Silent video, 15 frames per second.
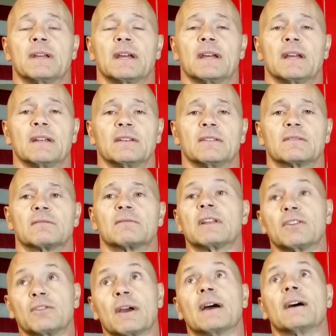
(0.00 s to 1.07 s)
and
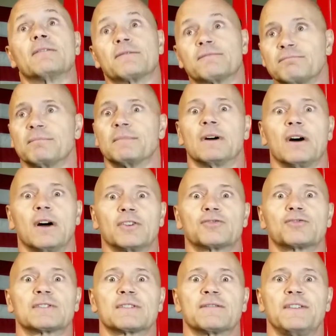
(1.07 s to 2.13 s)
then you have
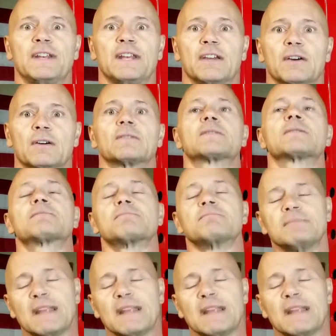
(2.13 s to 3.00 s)
hundreds of videos,